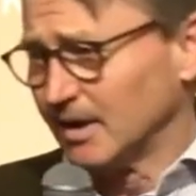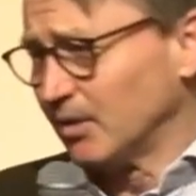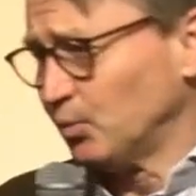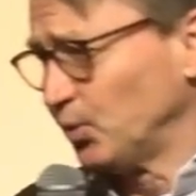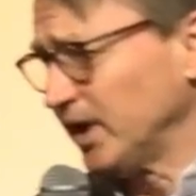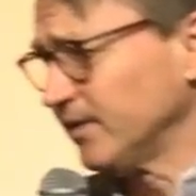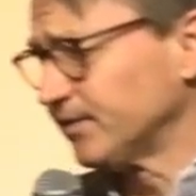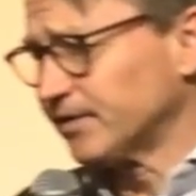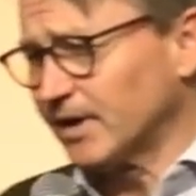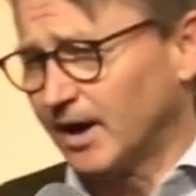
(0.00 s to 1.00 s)

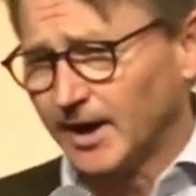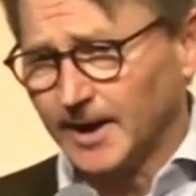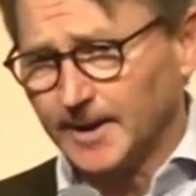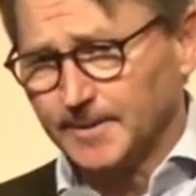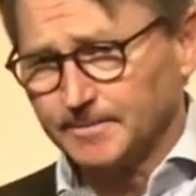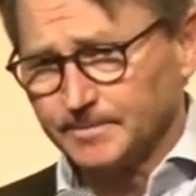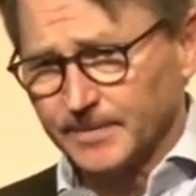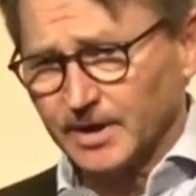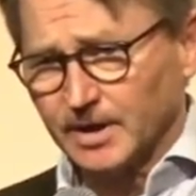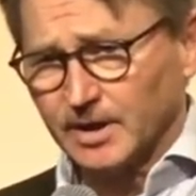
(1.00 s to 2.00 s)
with
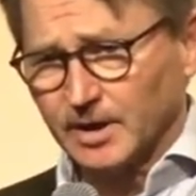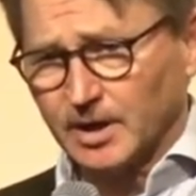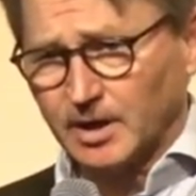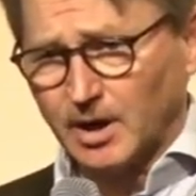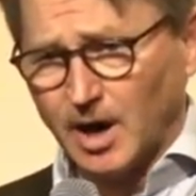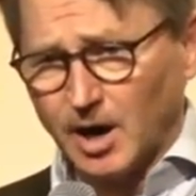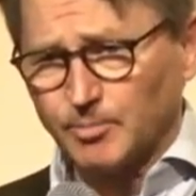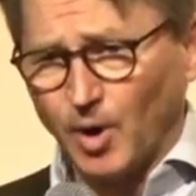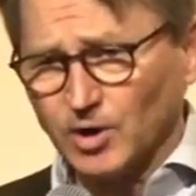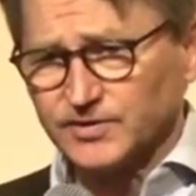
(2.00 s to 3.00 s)
our
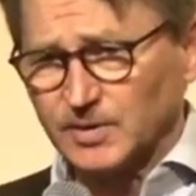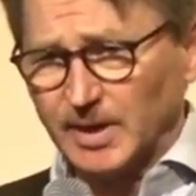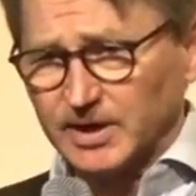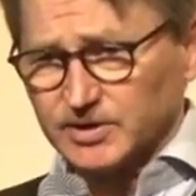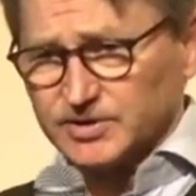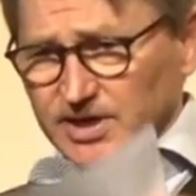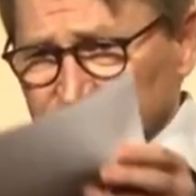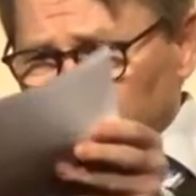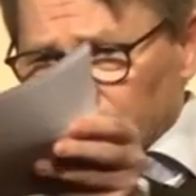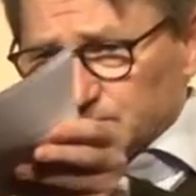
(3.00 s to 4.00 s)
policymakers. I see
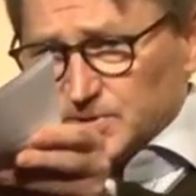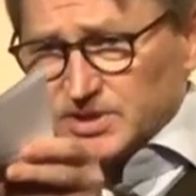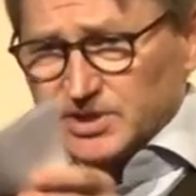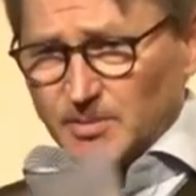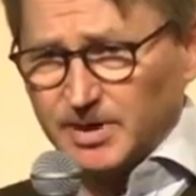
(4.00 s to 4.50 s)
Rasmus is coming